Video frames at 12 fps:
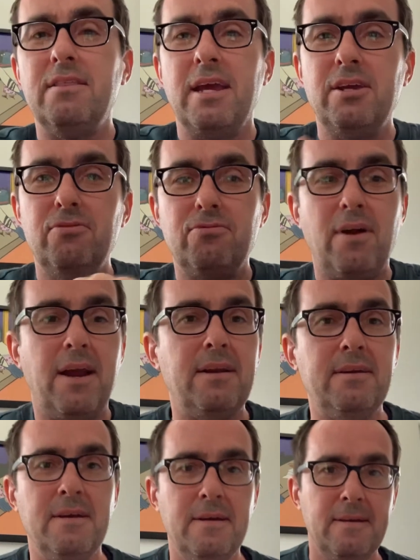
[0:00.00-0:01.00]
Thank you, friend.
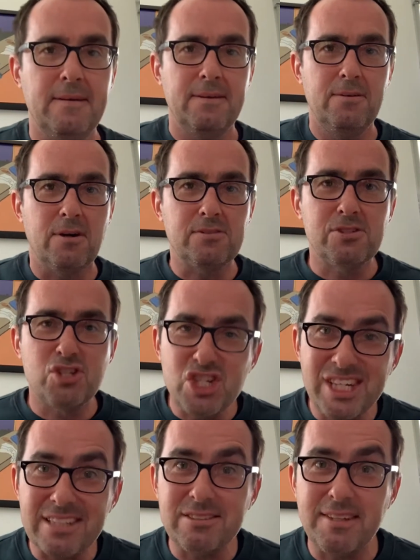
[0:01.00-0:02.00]
You also
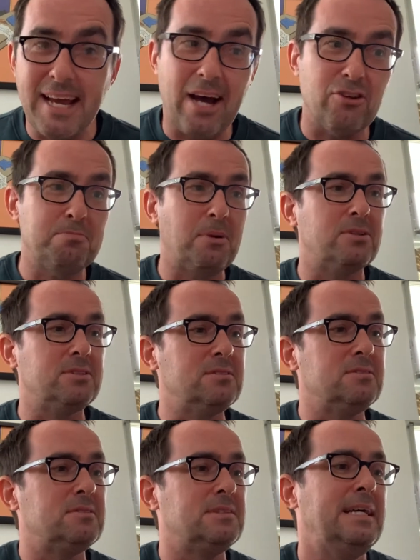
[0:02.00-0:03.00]
suggested the House
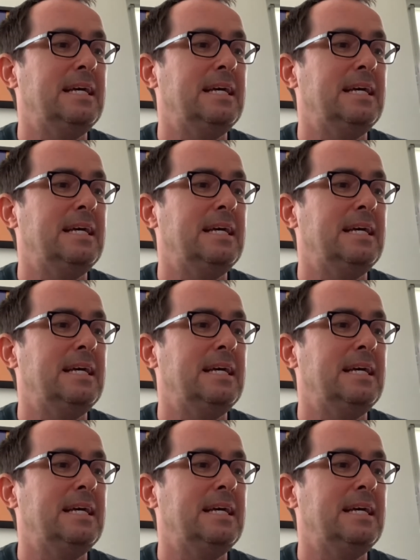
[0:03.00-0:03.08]
Martins.